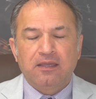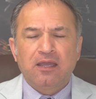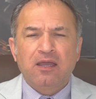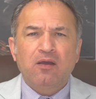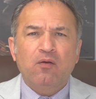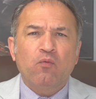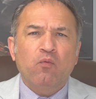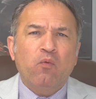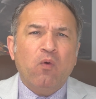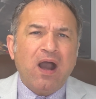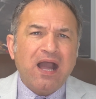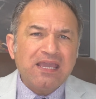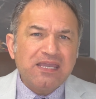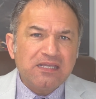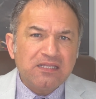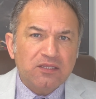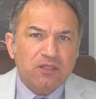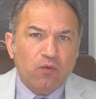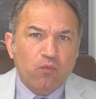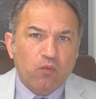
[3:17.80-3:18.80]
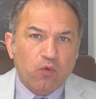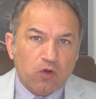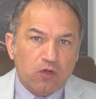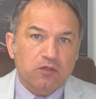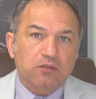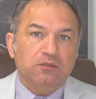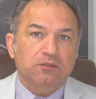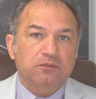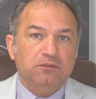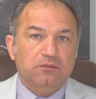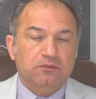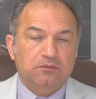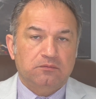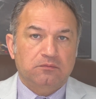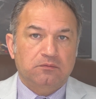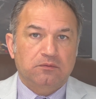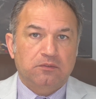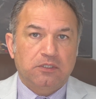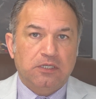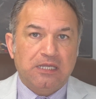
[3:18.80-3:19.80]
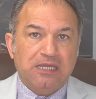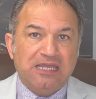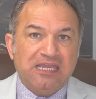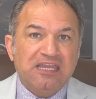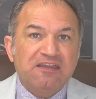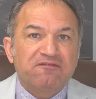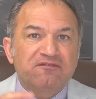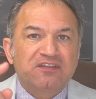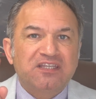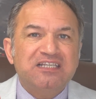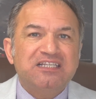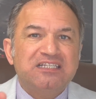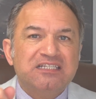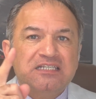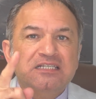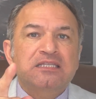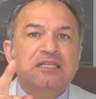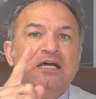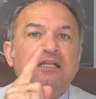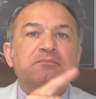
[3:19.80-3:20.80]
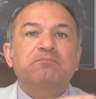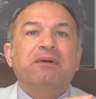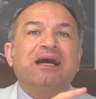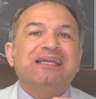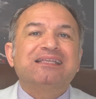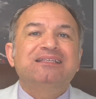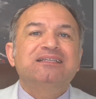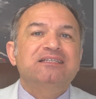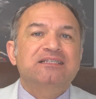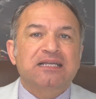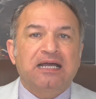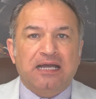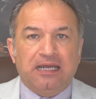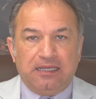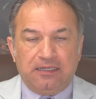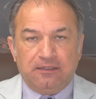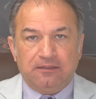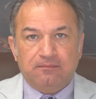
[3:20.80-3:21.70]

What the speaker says: Why in the world, if this is not by design,